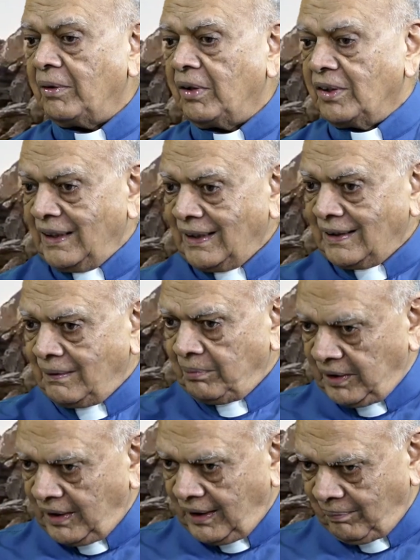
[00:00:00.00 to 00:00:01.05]

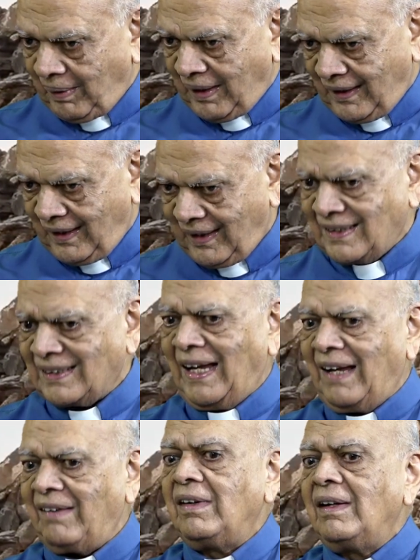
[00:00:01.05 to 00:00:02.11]
Because my religious life